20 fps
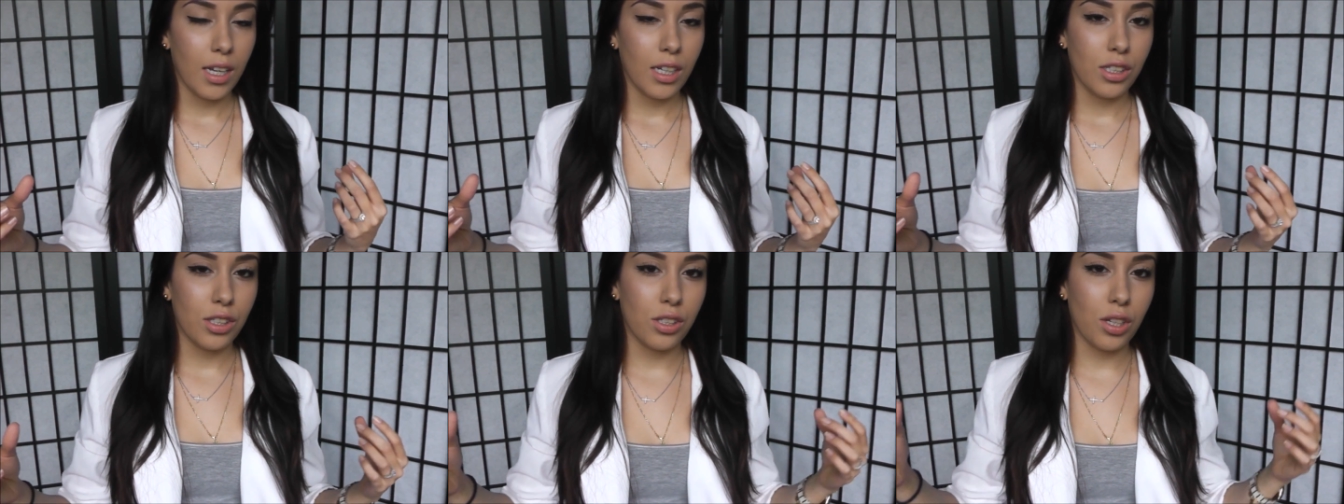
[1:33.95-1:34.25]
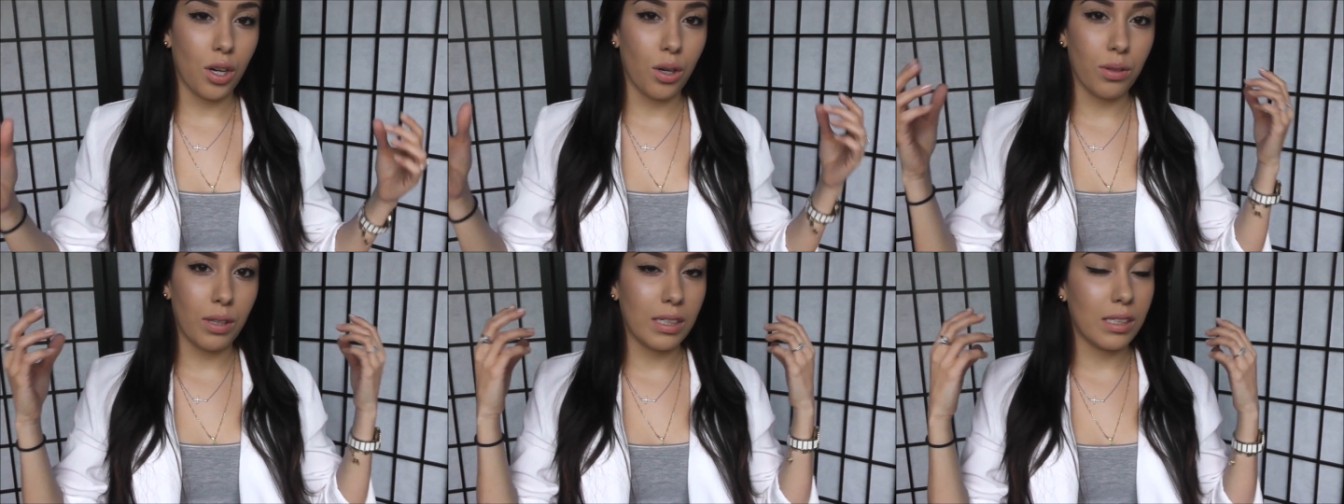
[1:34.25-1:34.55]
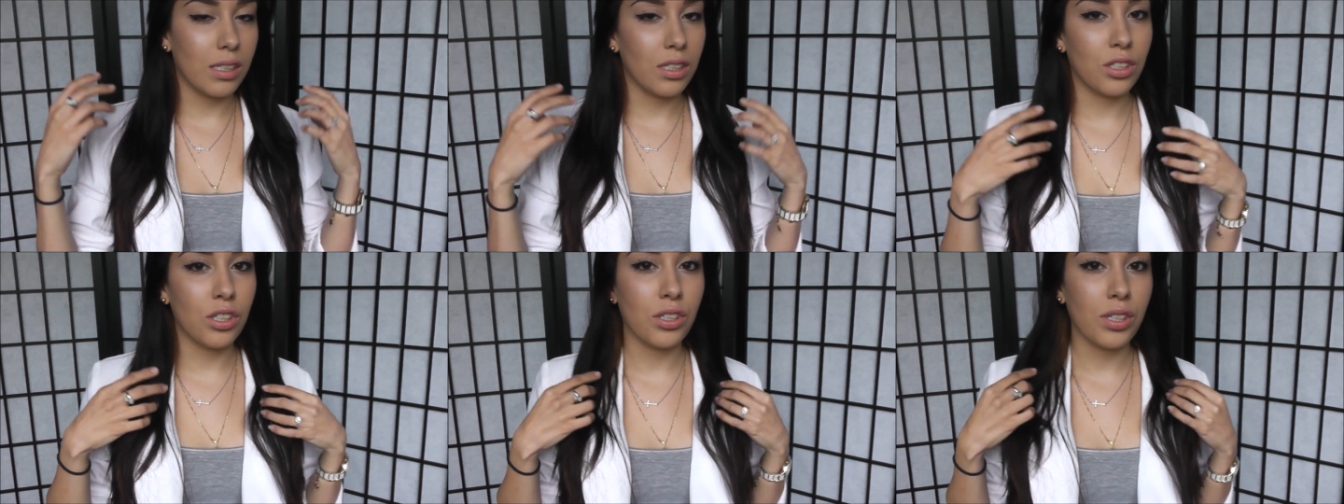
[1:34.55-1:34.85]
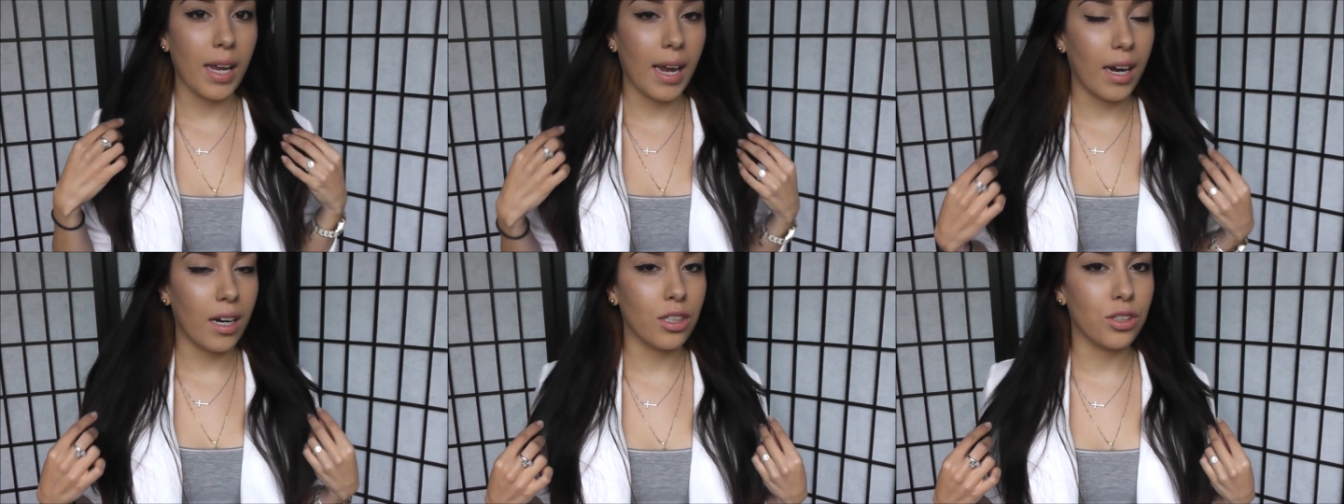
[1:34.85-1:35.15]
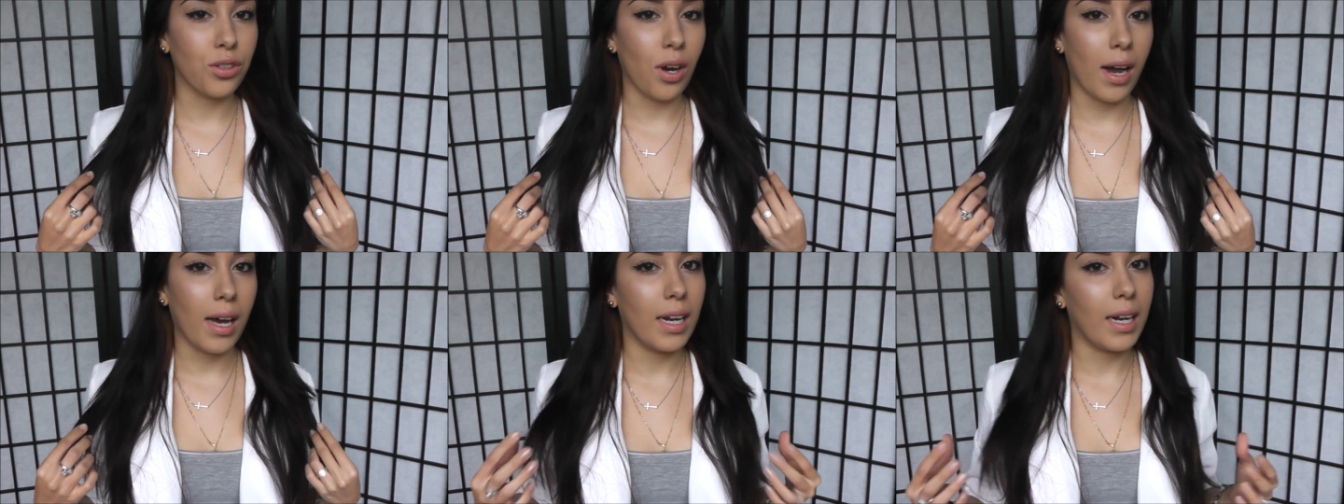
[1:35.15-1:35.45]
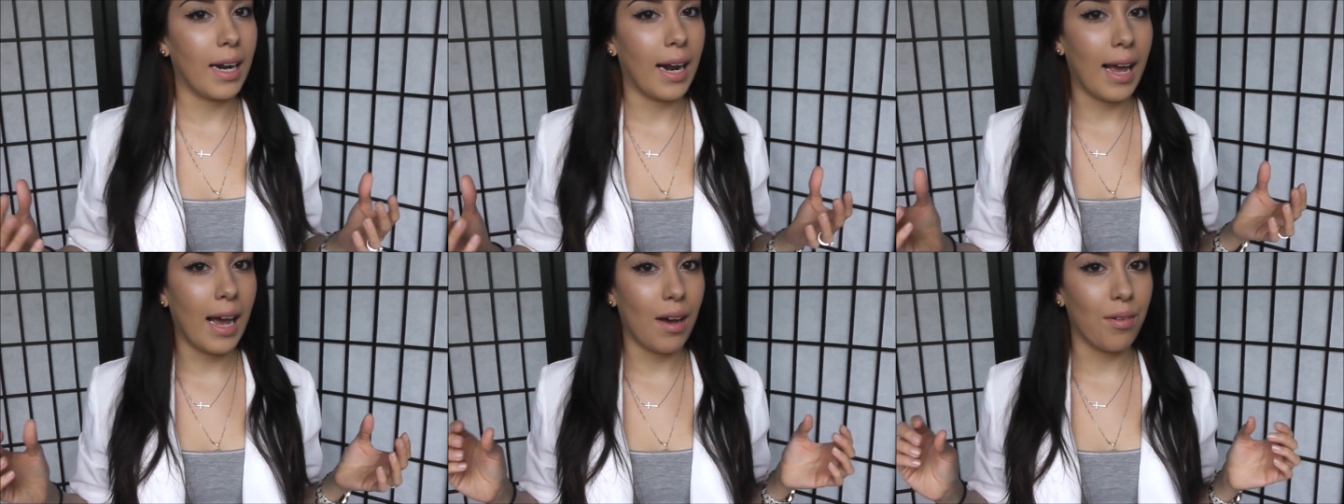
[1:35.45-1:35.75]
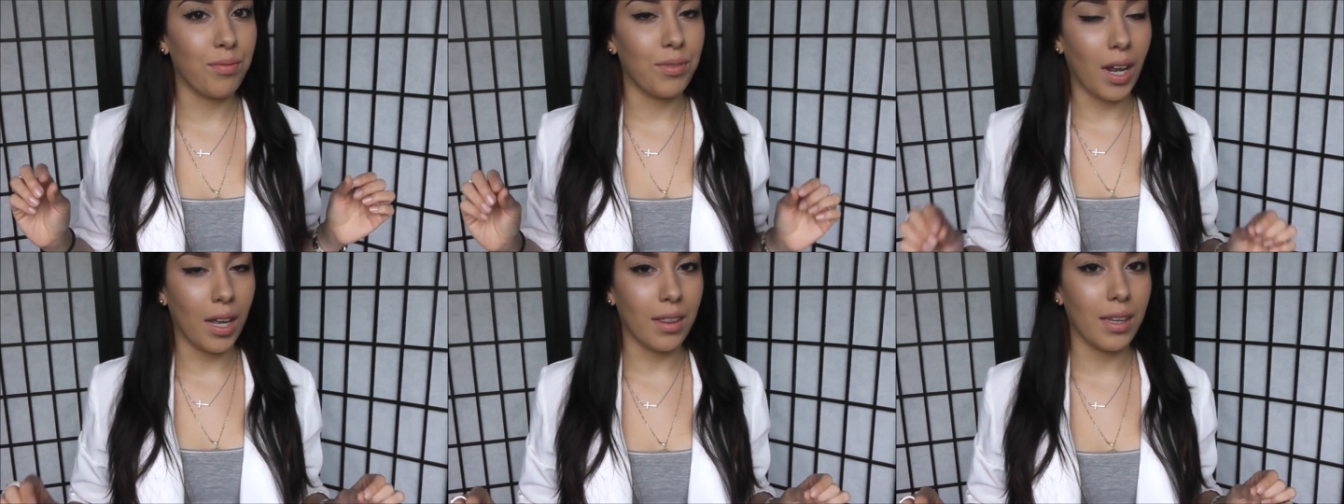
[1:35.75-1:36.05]
So this is just air dried and I
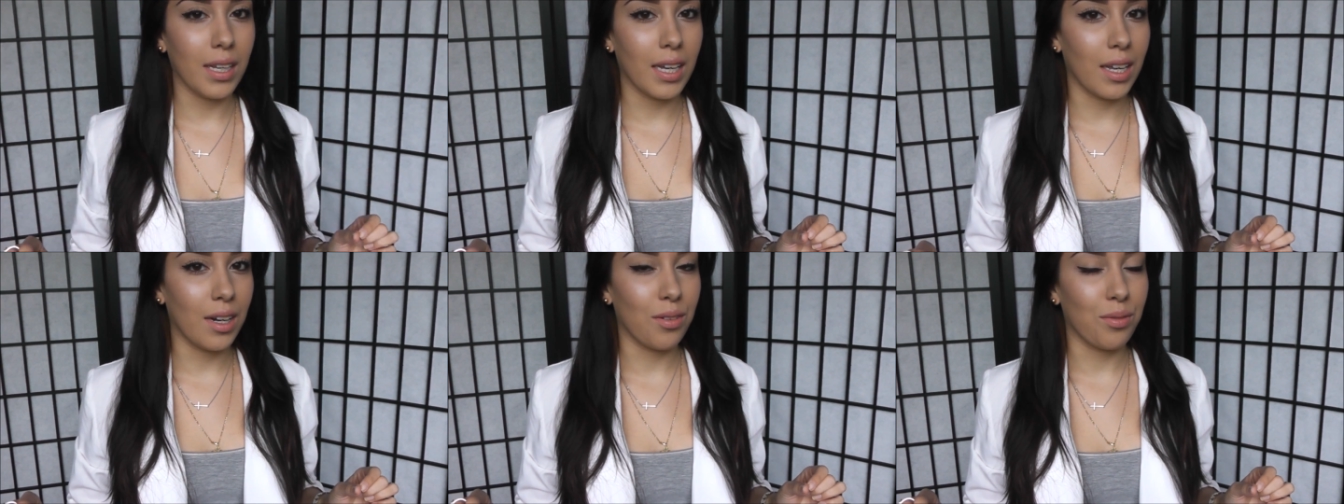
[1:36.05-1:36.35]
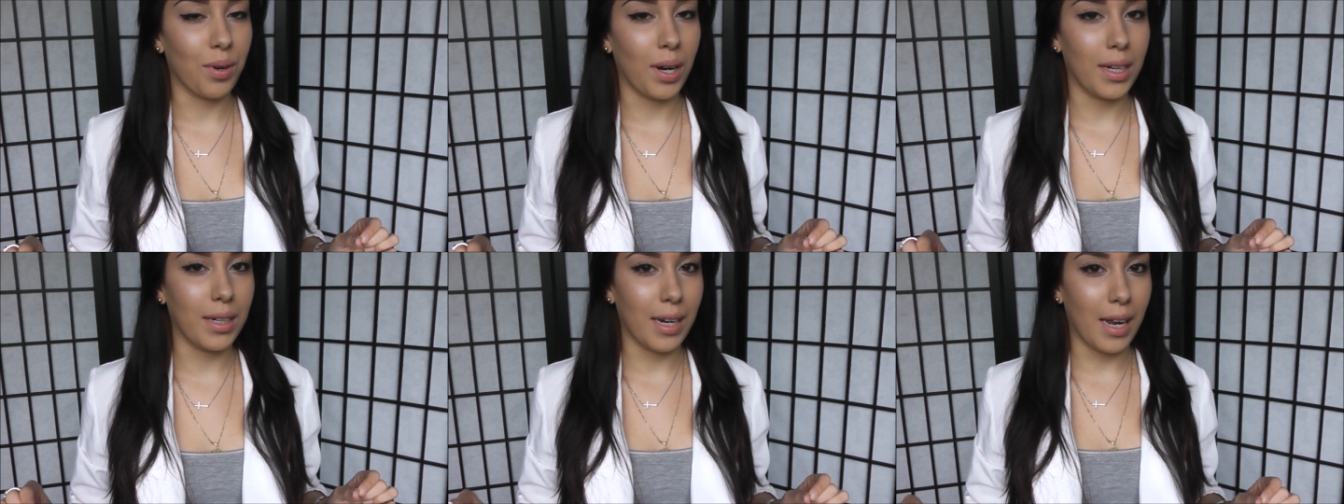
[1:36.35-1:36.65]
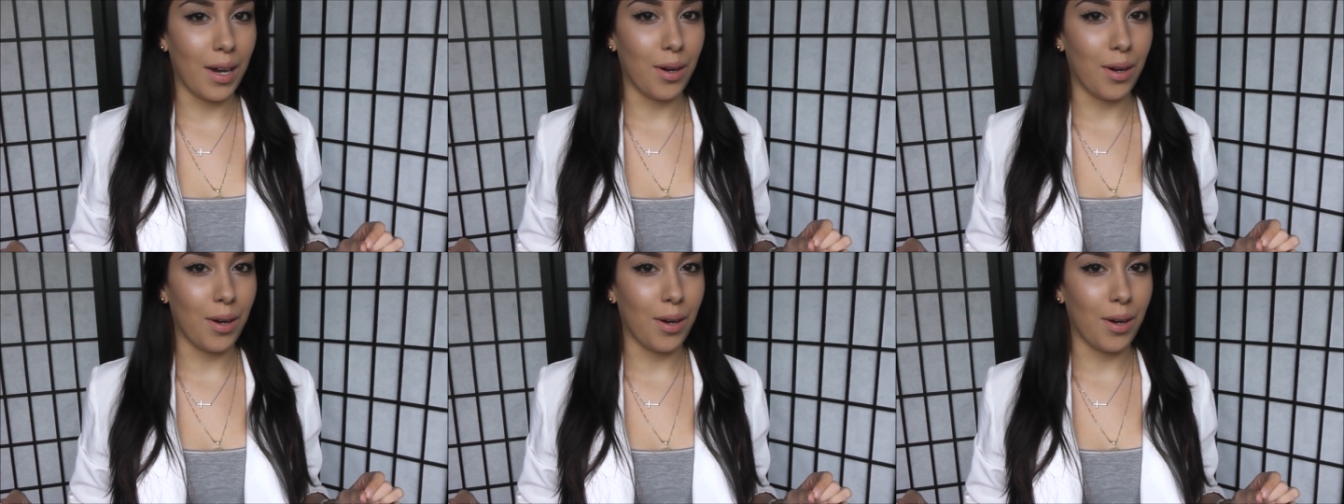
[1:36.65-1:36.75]
have nothing in it right